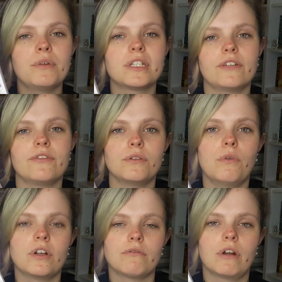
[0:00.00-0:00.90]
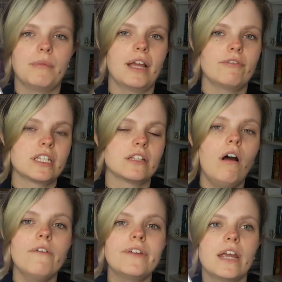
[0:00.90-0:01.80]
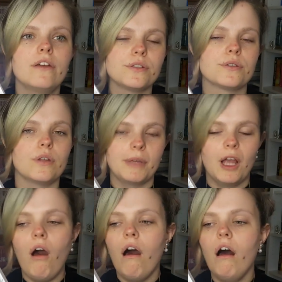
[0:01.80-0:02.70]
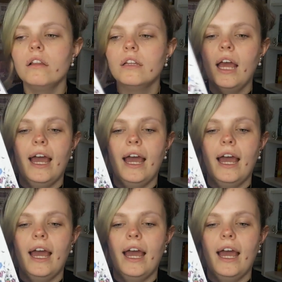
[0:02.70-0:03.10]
which if you watched one of my recent haul videos, you saw me haul.